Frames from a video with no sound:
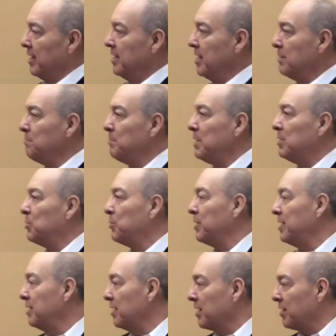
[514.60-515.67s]
and in
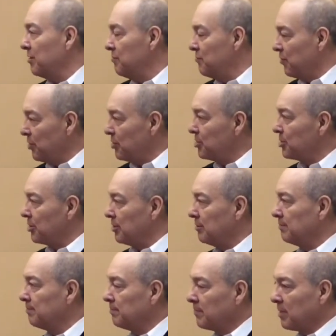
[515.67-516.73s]
between the conversion,
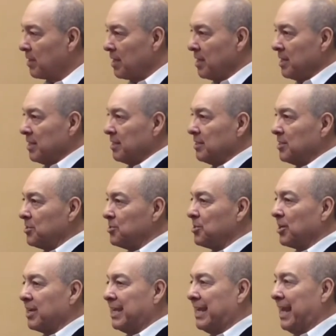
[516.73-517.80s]

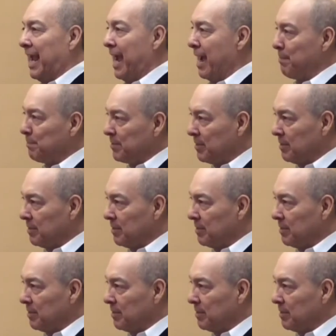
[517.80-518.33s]
there's a gap,